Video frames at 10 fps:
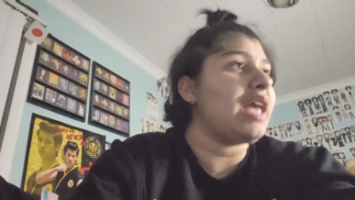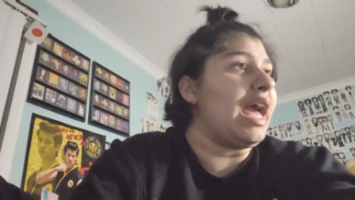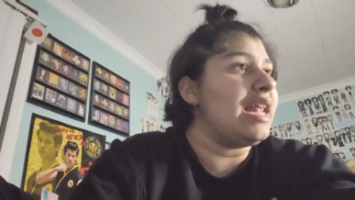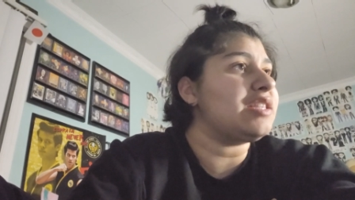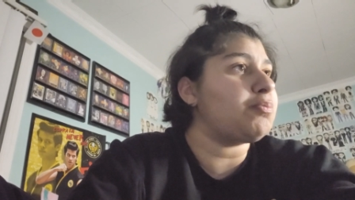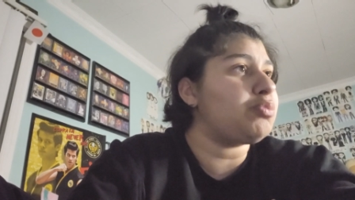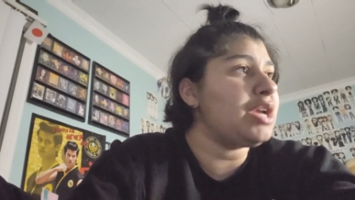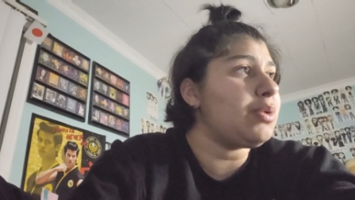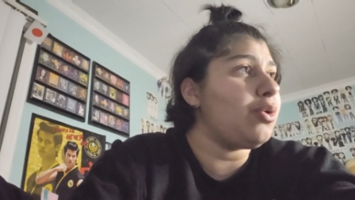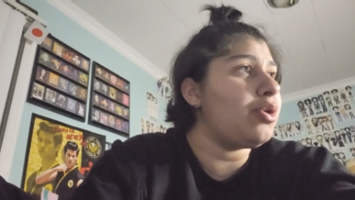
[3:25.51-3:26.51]
And it's a
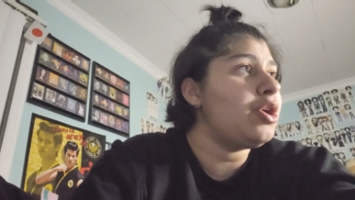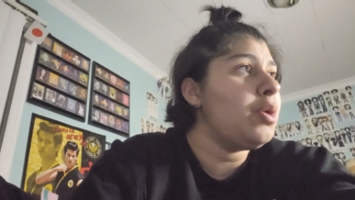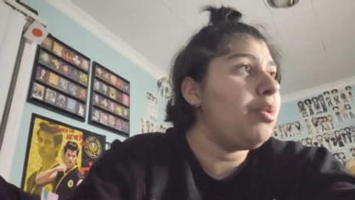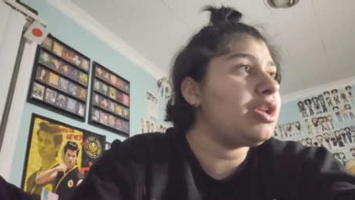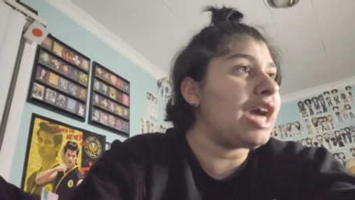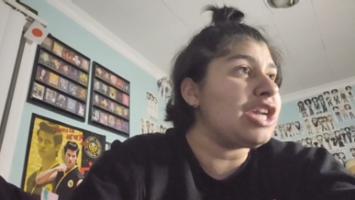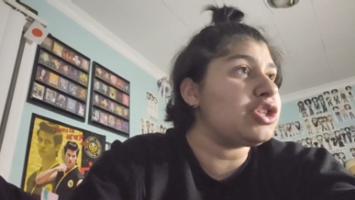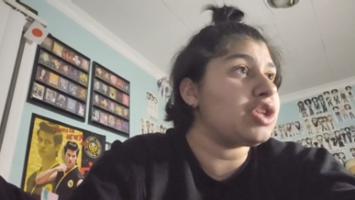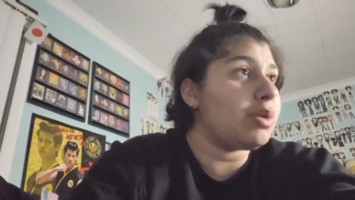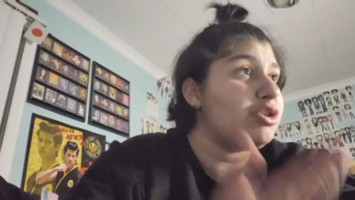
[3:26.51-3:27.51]
prequel which
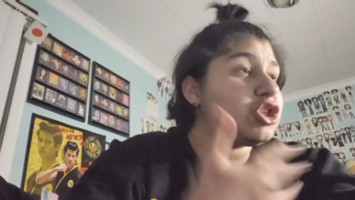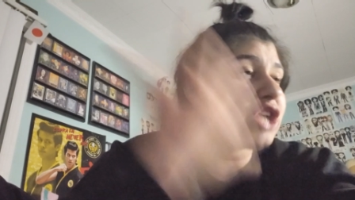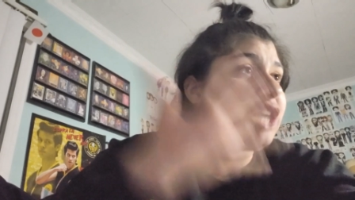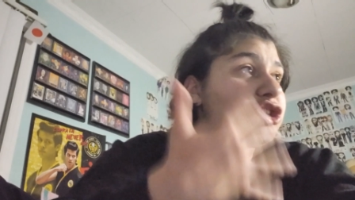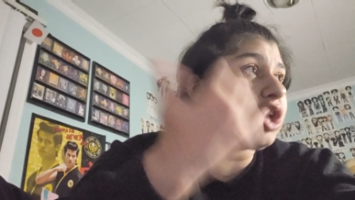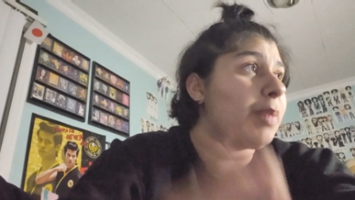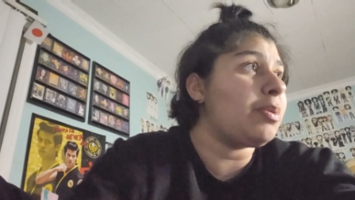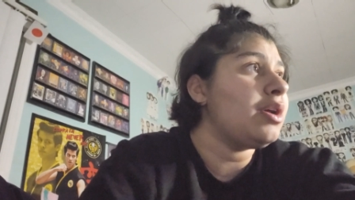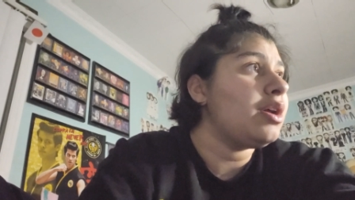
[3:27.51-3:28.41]
catches which catches up